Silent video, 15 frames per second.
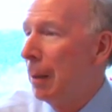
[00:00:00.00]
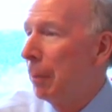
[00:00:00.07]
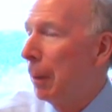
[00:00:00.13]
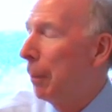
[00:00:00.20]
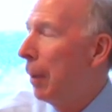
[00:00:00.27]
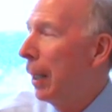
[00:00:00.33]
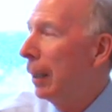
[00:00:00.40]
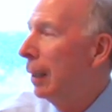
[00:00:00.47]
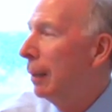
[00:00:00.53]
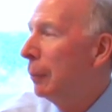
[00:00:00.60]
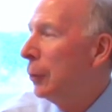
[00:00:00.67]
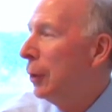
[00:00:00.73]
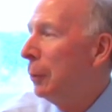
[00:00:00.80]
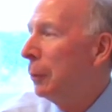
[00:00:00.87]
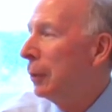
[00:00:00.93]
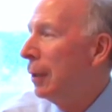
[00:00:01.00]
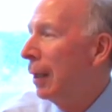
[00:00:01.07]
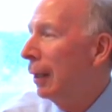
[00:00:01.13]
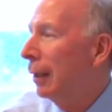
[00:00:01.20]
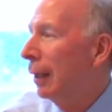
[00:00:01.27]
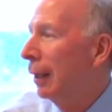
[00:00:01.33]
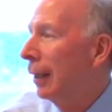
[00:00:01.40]
But by gum, she was
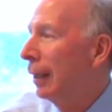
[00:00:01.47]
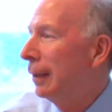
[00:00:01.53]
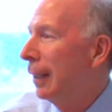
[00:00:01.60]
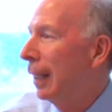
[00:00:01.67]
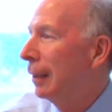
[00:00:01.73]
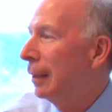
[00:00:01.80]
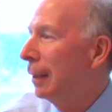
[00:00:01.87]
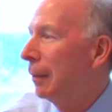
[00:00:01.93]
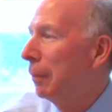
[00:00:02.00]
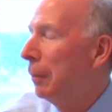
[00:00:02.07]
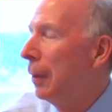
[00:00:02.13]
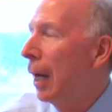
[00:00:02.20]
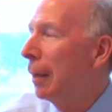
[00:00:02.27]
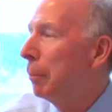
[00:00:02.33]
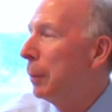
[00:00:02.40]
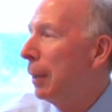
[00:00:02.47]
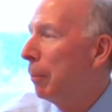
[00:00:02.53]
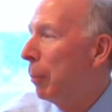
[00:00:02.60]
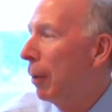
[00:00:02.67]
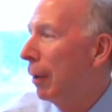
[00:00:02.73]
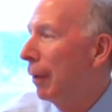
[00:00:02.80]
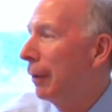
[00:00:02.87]
not going to let that uh, not be a
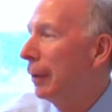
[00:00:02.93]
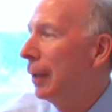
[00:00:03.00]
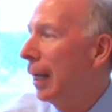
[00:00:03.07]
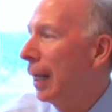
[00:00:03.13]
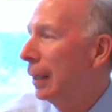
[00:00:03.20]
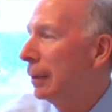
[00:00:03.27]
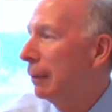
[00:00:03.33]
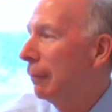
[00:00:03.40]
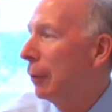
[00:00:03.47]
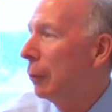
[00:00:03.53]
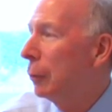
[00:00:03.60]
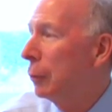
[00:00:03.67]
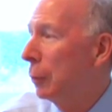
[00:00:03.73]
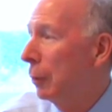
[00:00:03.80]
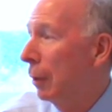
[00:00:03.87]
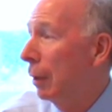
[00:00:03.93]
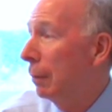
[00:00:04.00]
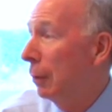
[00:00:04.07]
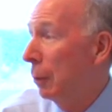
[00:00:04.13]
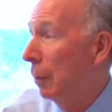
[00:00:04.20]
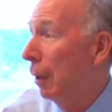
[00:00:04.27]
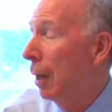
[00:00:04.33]
part of the diets of those who are
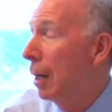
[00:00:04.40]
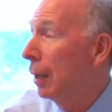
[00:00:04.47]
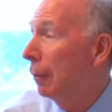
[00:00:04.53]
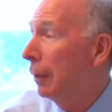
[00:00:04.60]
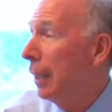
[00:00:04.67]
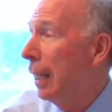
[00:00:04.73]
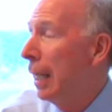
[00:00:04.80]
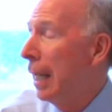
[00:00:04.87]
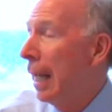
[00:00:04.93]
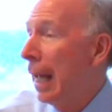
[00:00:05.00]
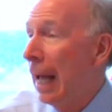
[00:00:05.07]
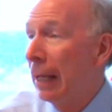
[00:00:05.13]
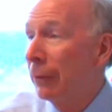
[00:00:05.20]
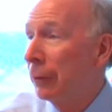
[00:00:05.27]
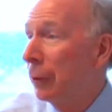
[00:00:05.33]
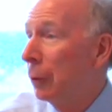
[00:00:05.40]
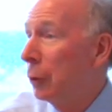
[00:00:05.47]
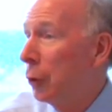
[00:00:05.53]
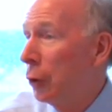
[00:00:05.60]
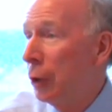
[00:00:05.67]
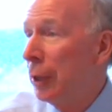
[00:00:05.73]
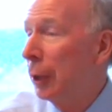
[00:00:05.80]
who are hungry, and so
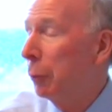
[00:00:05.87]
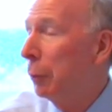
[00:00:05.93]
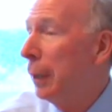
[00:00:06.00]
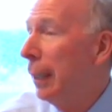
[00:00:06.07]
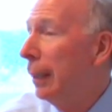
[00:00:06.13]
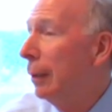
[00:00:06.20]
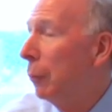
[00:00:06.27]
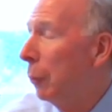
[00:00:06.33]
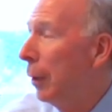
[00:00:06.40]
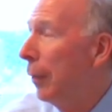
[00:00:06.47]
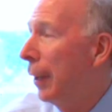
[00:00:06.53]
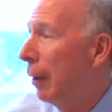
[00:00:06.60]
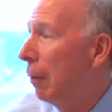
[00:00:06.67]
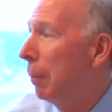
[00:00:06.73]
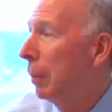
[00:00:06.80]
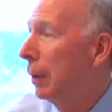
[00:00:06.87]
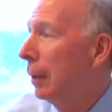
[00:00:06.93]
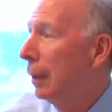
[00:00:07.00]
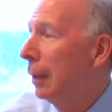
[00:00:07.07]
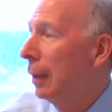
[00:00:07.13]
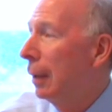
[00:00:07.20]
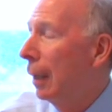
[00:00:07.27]
she created, with help,
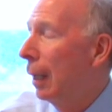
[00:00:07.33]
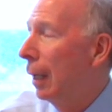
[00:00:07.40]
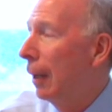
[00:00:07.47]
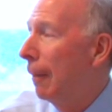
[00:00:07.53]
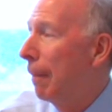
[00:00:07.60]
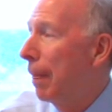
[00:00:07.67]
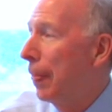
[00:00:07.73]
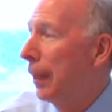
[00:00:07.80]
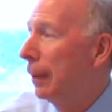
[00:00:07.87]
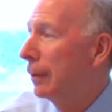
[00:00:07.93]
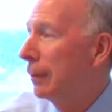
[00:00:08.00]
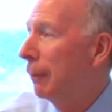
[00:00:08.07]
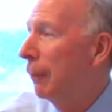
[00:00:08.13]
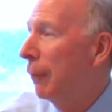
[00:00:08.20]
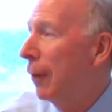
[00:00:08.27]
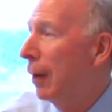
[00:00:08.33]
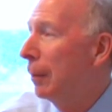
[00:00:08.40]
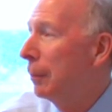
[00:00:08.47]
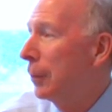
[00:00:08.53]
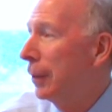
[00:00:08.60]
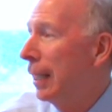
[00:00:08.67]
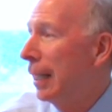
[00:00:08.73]
um, this
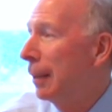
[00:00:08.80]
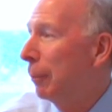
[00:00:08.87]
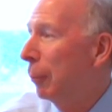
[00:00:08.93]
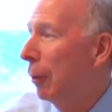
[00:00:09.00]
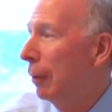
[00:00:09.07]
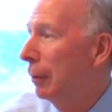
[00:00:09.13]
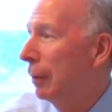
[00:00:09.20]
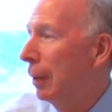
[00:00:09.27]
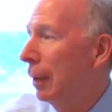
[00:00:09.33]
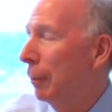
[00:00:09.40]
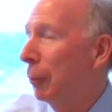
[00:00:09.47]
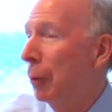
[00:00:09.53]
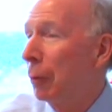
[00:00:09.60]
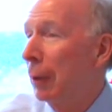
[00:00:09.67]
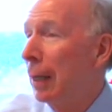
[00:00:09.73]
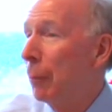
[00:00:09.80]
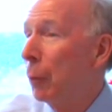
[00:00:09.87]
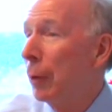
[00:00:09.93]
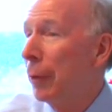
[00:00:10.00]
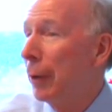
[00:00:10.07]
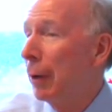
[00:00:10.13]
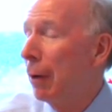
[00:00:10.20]
farm stand pro- uh, program
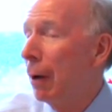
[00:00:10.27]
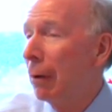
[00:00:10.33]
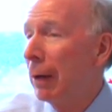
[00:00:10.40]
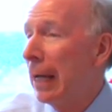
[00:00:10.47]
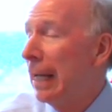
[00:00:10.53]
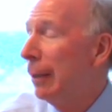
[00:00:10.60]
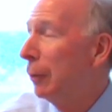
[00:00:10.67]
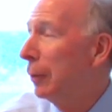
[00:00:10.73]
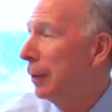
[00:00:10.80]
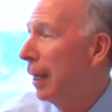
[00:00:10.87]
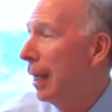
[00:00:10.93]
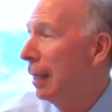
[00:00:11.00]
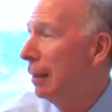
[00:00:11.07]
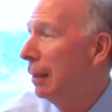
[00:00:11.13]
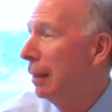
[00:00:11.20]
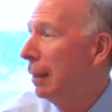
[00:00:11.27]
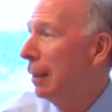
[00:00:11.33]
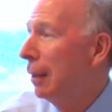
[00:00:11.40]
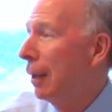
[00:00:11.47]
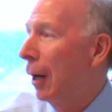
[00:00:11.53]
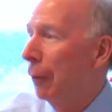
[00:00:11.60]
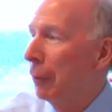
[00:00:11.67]
where there are eight or ten
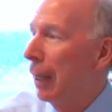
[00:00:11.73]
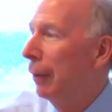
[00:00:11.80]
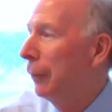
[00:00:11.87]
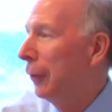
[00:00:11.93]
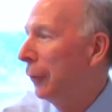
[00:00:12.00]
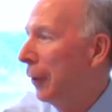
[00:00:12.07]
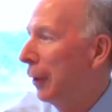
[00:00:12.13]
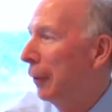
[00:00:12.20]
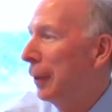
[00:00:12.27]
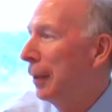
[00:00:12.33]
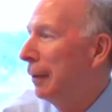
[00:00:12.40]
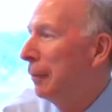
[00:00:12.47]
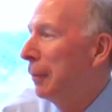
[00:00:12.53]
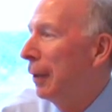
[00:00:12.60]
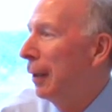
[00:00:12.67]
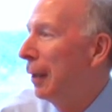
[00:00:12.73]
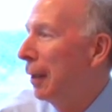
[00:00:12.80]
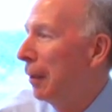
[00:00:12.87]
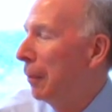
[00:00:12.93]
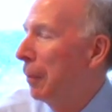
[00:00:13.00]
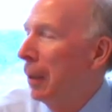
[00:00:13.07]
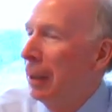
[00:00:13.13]
around this area. Um,
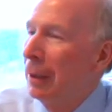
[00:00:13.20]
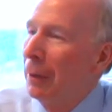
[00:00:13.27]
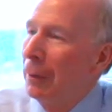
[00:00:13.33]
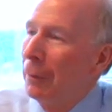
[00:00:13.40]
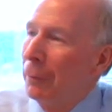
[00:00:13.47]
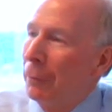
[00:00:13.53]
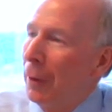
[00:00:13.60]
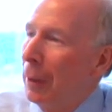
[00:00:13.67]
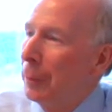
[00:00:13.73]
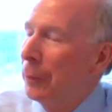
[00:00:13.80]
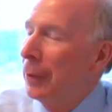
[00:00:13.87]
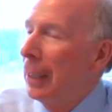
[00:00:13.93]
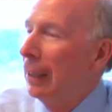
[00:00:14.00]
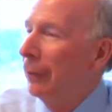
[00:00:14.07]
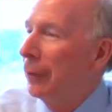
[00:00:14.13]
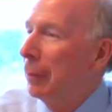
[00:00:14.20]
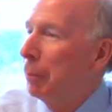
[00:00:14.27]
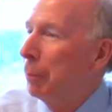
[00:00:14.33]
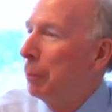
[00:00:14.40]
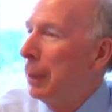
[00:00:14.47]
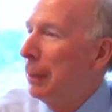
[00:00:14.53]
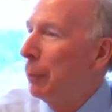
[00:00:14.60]
mm-hmm farm stands
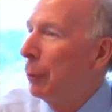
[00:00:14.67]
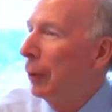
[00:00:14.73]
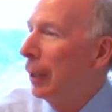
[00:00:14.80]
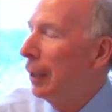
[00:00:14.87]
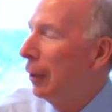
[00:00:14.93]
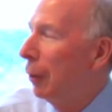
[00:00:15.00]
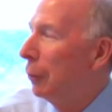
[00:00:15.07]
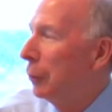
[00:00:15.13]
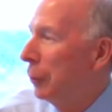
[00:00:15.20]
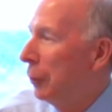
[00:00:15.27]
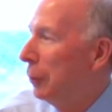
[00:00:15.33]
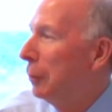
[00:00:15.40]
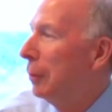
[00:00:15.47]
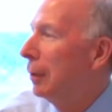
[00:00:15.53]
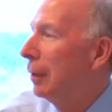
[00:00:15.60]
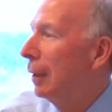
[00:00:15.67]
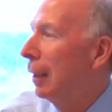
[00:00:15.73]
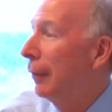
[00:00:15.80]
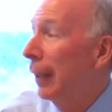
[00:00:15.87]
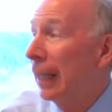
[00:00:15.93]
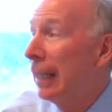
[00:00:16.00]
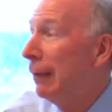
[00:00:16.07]
that people can go to. Uh,
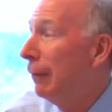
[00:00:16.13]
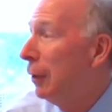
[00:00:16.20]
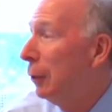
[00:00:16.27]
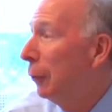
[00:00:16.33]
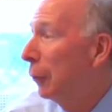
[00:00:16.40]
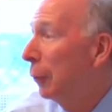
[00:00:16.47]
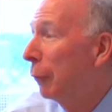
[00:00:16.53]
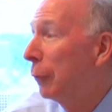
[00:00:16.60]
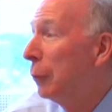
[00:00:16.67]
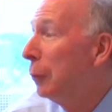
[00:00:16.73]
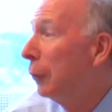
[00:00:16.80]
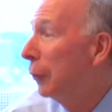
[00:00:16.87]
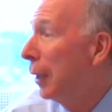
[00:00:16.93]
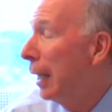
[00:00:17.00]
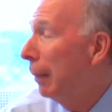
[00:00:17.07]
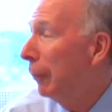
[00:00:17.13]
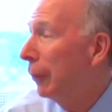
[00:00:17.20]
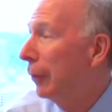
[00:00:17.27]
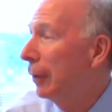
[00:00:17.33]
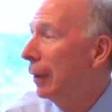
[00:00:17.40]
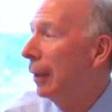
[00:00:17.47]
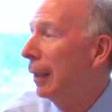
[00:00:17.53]
they can even use their food
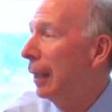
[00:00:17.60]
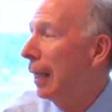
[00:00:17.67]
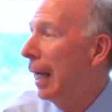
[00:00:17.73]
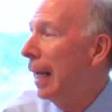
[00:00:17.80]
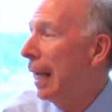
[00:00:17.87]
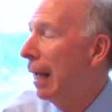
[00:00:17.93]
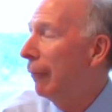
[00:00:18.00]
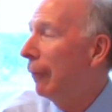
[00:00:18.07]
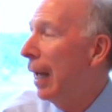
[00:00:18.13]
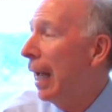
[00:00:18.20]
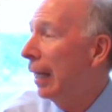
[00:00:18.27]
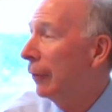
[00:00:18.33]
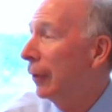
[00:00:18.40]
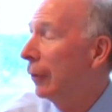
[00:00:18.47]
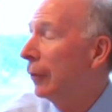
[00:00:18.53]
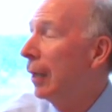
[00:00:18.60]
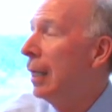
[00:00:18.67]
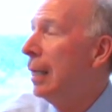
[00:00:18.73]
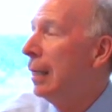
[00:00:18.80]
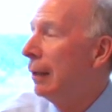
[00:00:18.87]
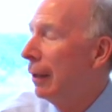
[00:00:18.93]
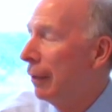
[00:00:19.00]
stamps uh, and have access
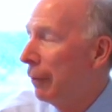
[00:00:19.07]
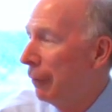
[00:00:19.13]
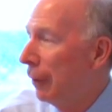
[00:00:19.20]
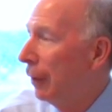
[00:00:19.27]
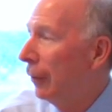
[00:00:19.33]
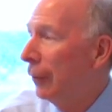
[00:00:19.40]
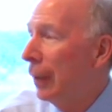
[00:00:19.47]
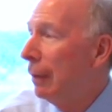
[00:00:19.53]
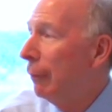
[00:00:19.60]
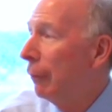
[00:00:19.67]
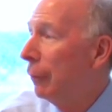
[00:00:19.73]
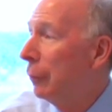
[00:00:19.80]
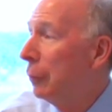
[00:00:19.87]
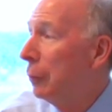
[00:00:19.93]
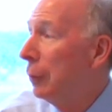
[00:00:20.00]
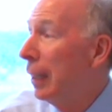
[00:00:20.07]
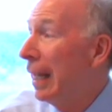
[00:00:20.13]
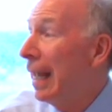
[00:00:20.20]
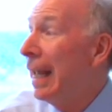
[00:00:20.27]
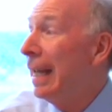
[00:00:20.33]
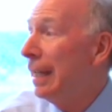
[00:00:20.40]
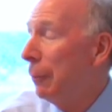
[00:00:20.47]
to the very same food
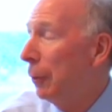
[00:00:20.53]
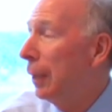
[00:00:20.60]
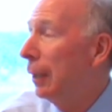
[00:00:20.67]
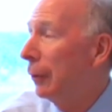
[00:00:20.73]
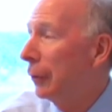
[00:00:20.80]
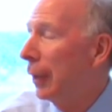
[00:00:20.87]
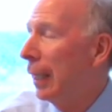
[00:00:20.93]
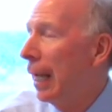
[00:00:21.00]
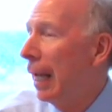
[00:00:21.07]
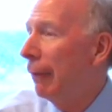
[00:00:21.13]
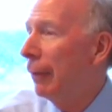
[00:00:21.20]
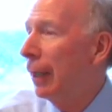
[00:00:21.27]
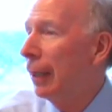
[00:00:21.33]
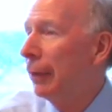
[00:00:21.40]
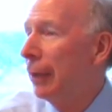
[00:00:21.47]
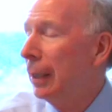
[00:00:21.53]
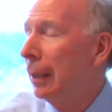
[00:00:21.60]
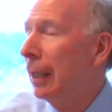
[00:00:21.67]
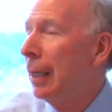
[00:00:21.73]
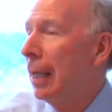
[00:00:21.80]
anyone else can have. And I think